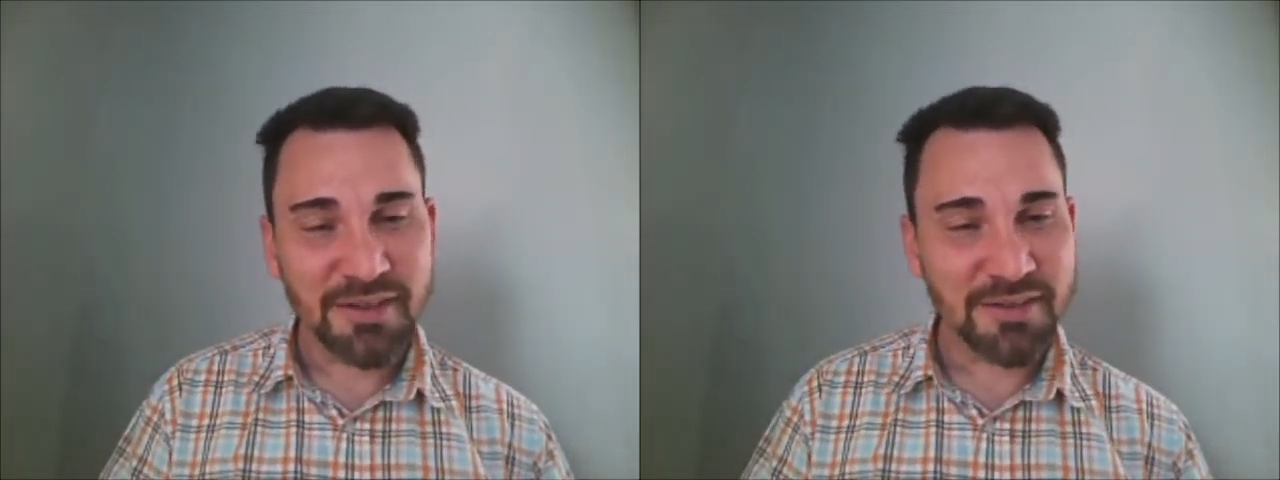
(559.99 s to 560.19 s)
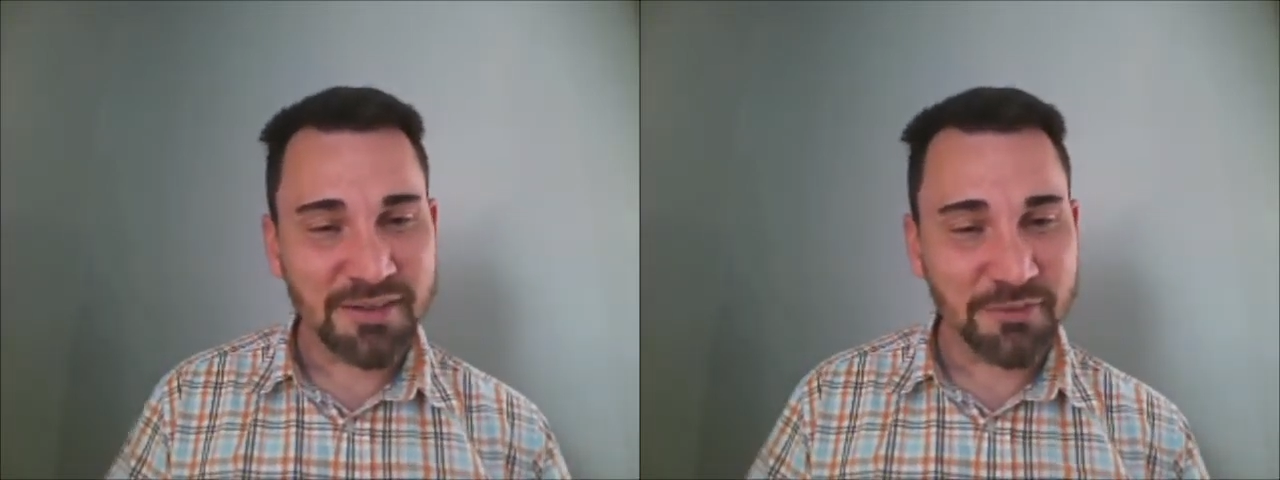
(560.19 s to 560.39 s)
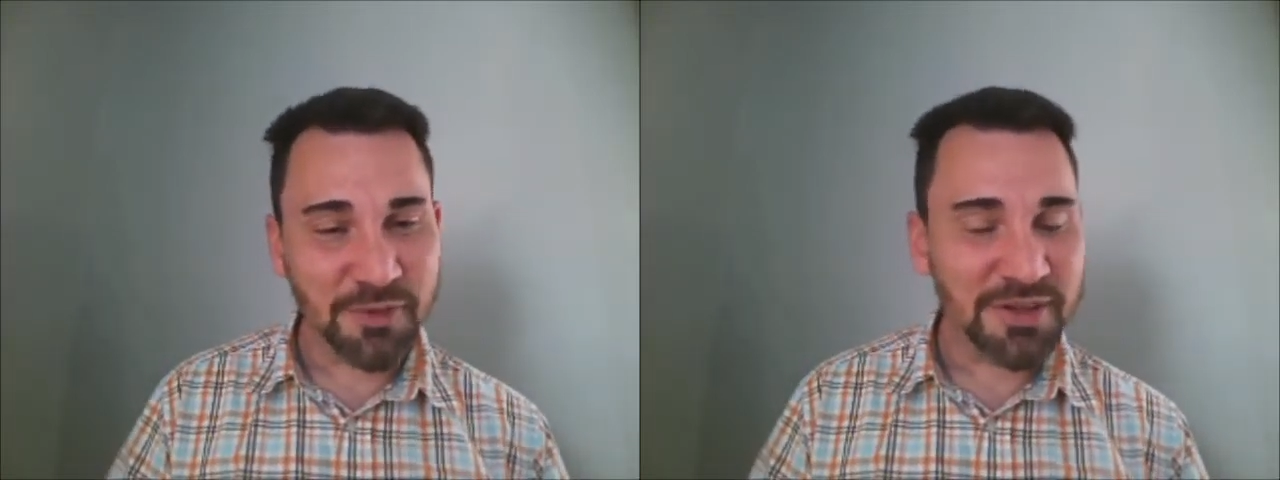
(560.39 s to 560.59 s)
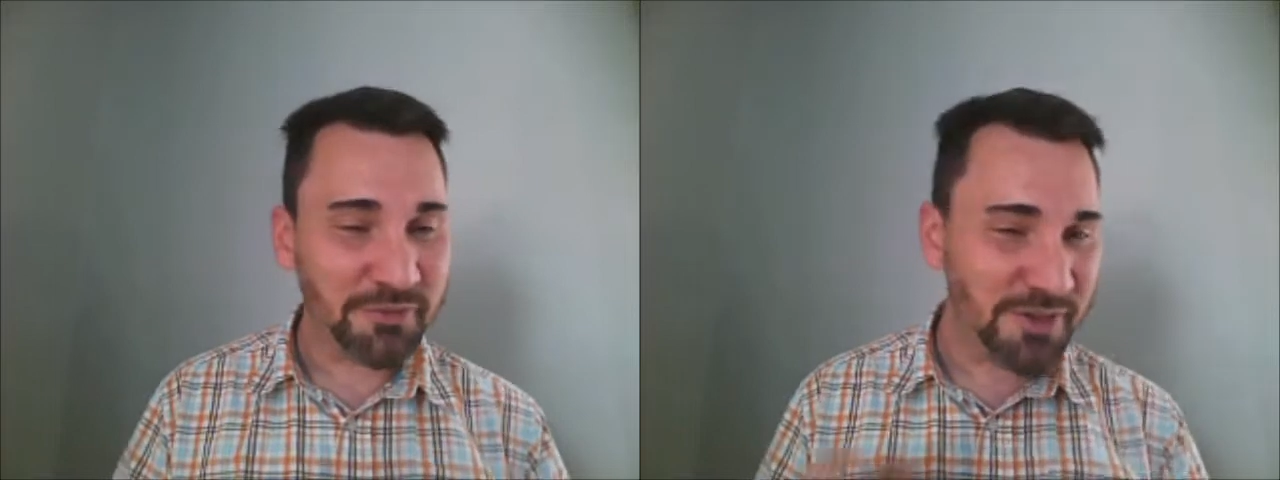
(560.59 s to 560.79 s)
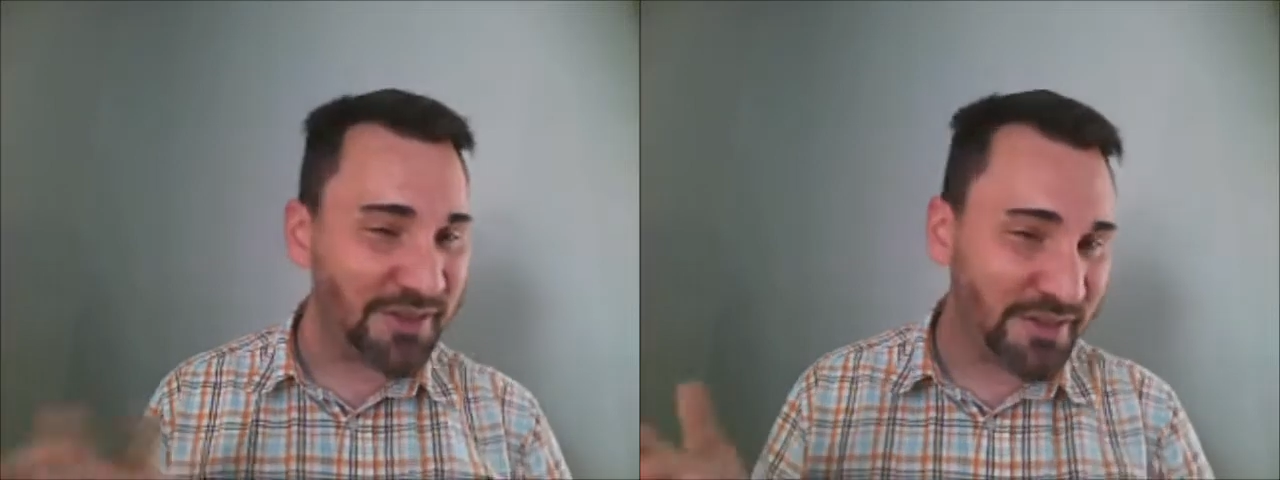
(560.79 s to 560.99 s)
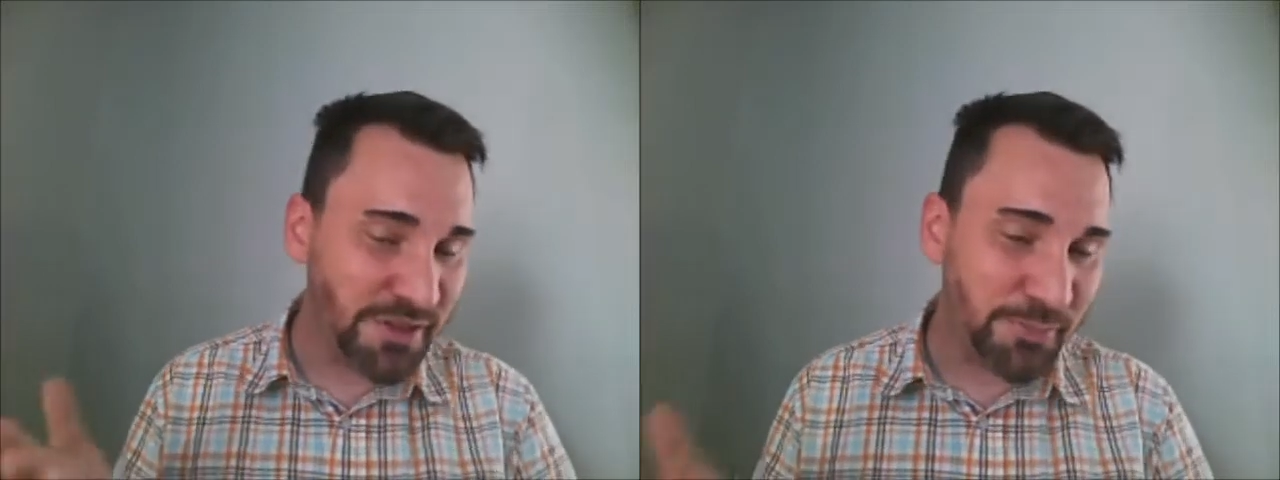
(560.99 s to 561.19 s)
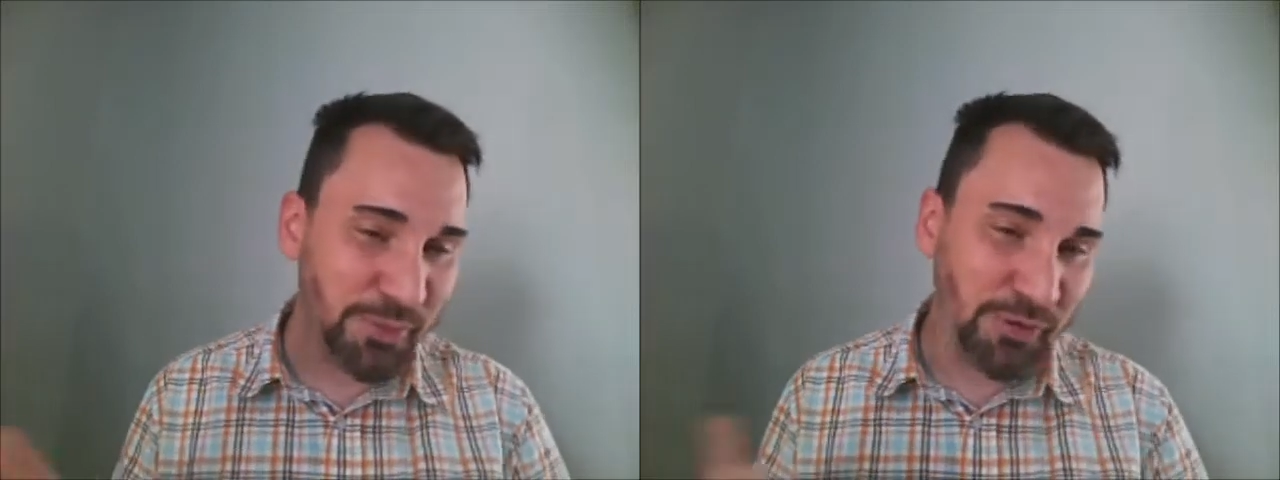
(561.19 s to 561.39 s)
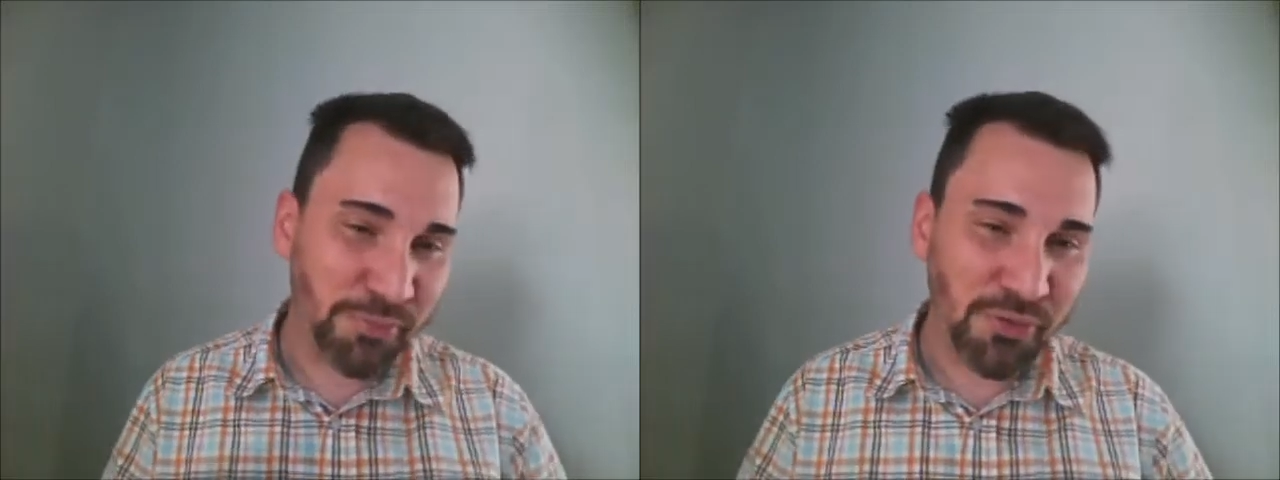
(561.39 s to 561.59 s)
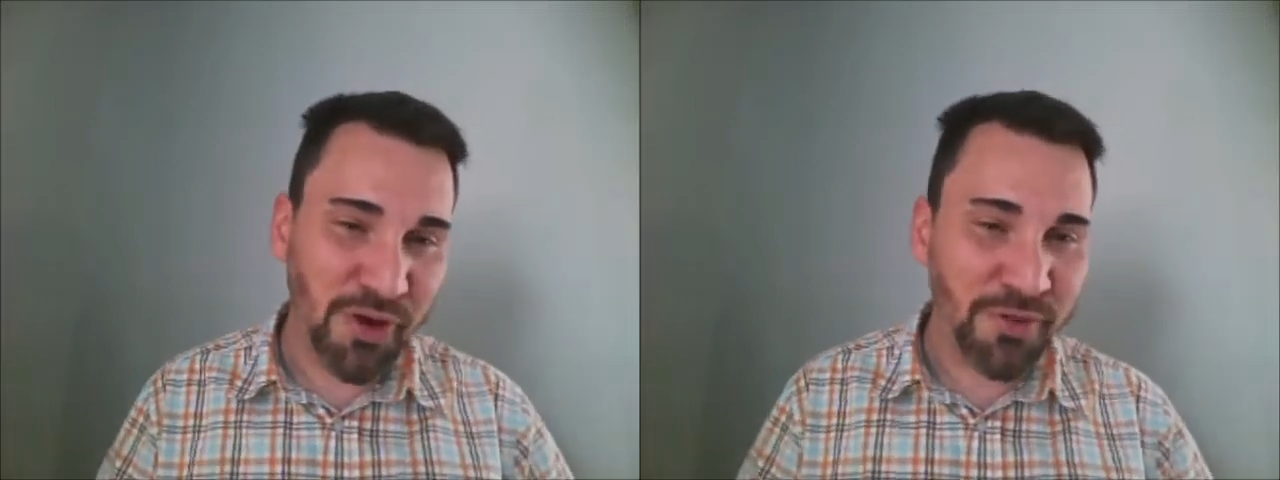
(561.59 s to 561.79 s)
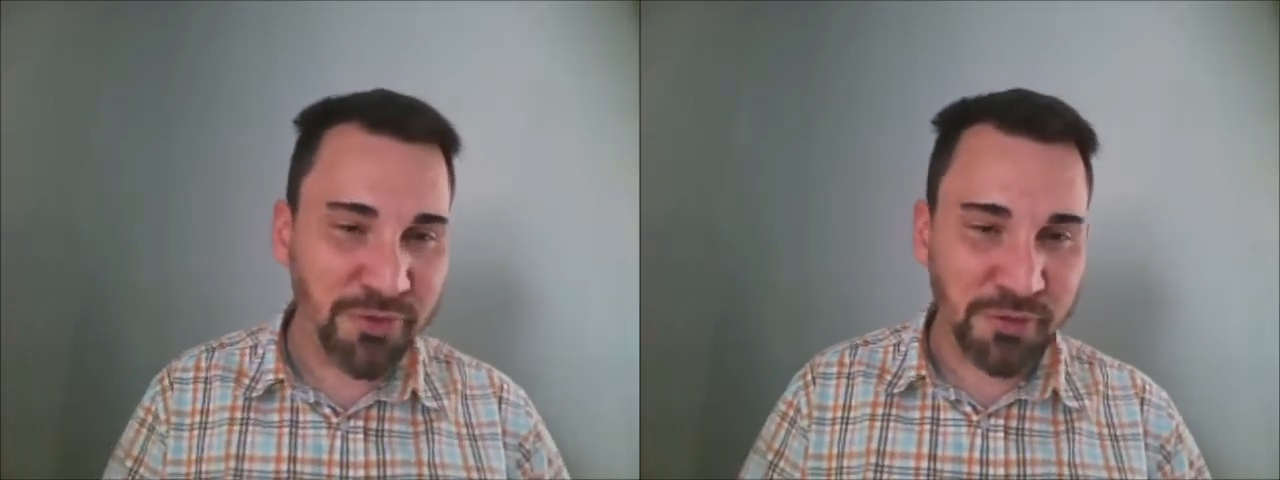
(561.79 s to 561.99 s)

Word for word: Uh, Proverbs is not a meaningless